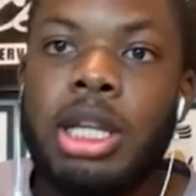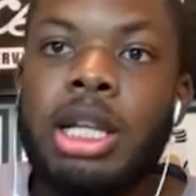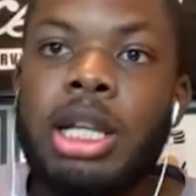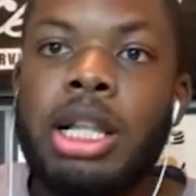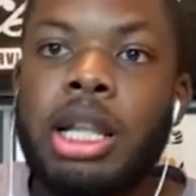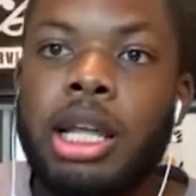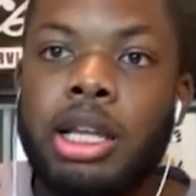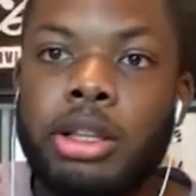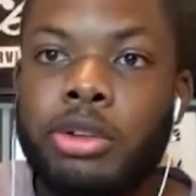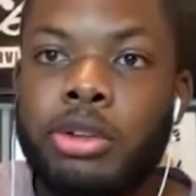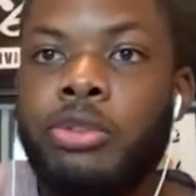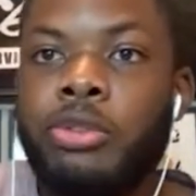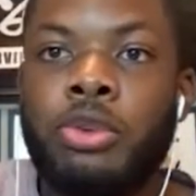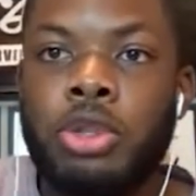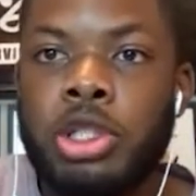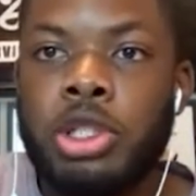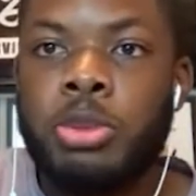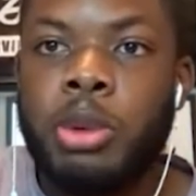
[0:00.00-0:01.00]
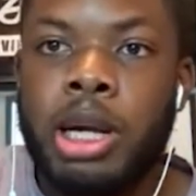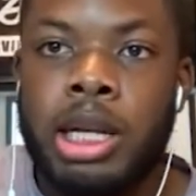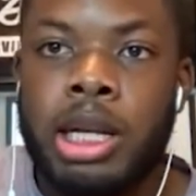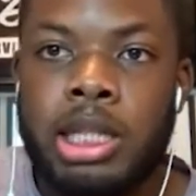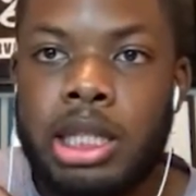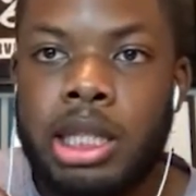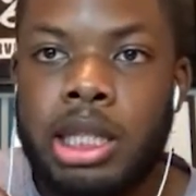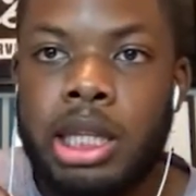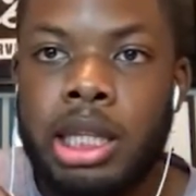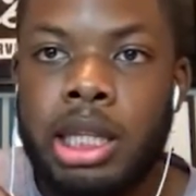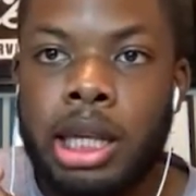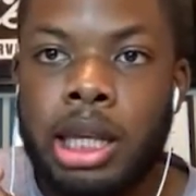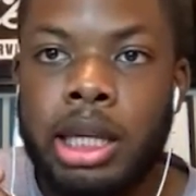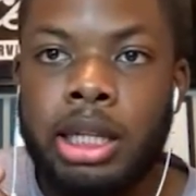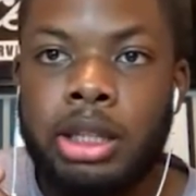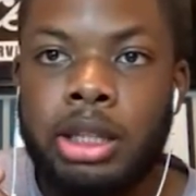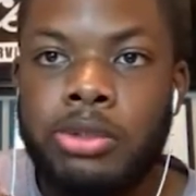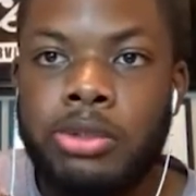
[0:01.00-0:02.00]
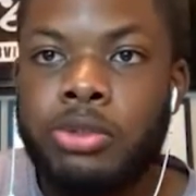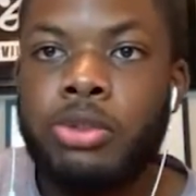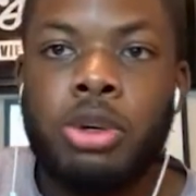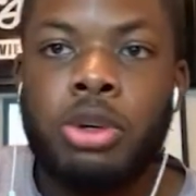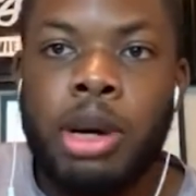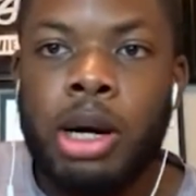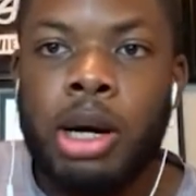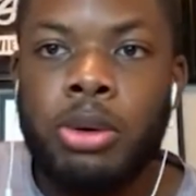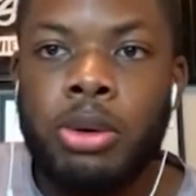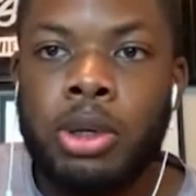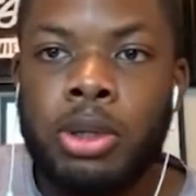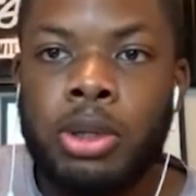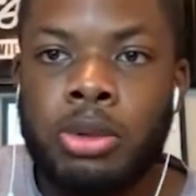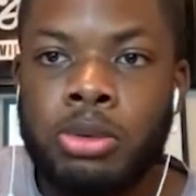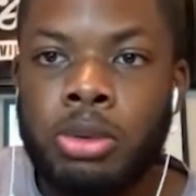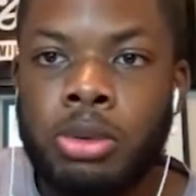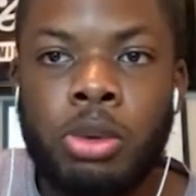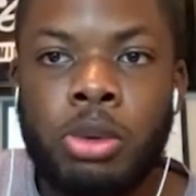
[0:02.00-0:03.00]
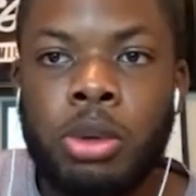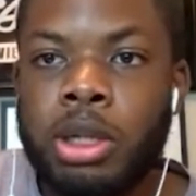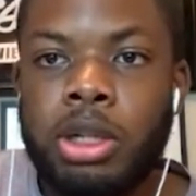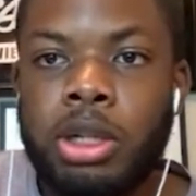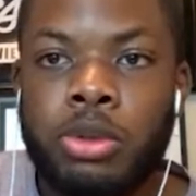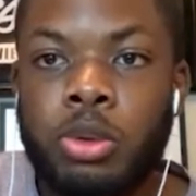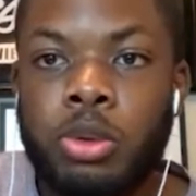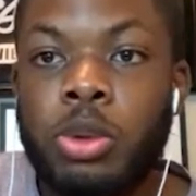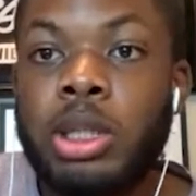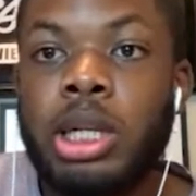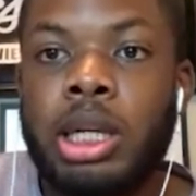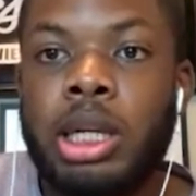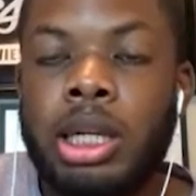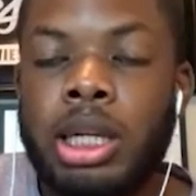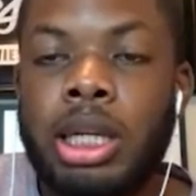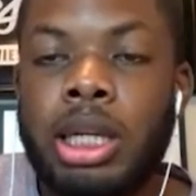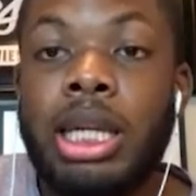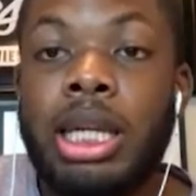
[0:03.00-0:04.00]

like the four spots in like the 4x1 or whatever relay.